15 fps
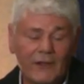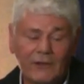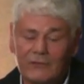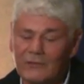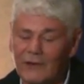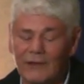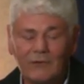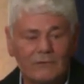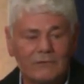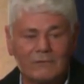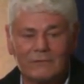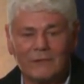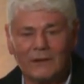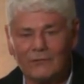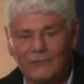things, and
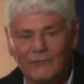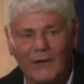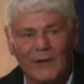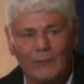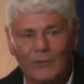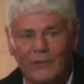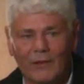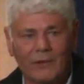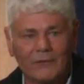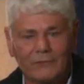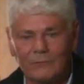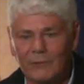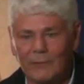that's fine with us.